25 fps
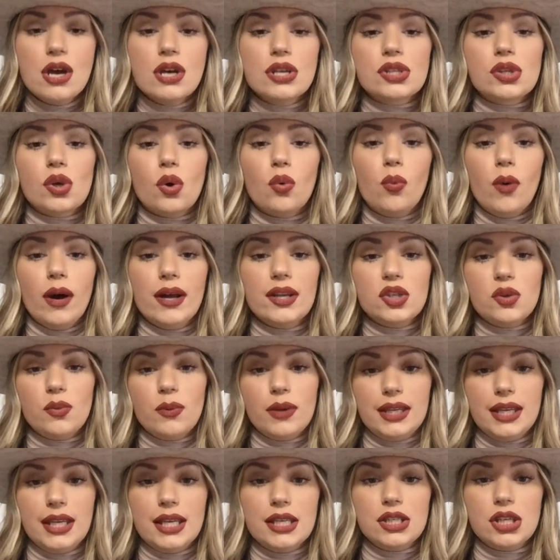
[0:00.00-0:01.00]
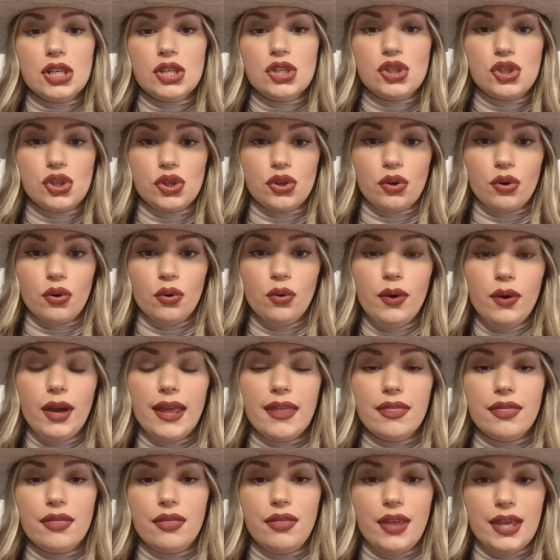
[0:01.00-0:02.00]
So what do we need to do
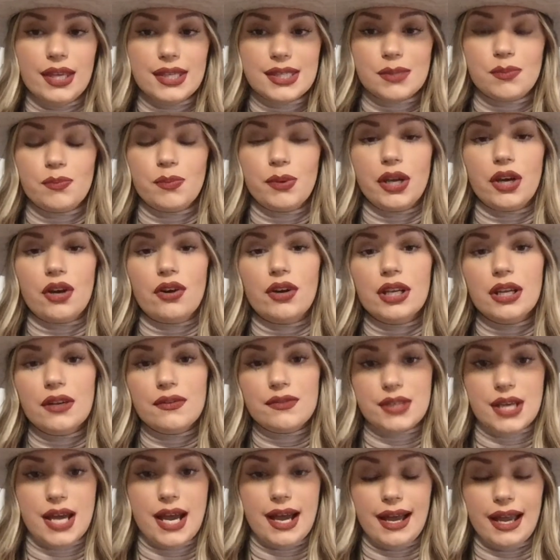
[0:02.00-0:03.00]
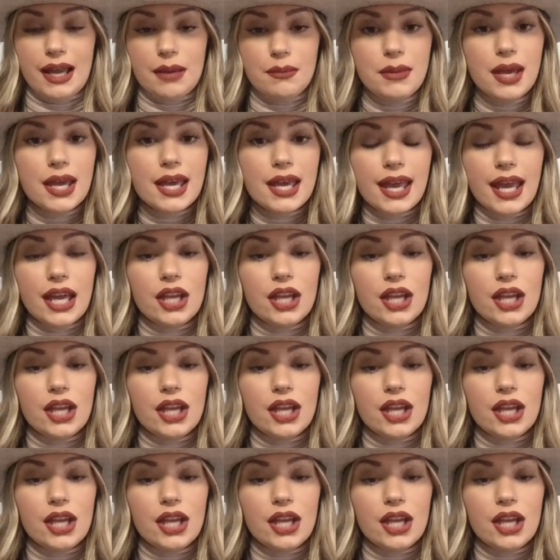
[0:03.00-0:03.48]
in this period of time?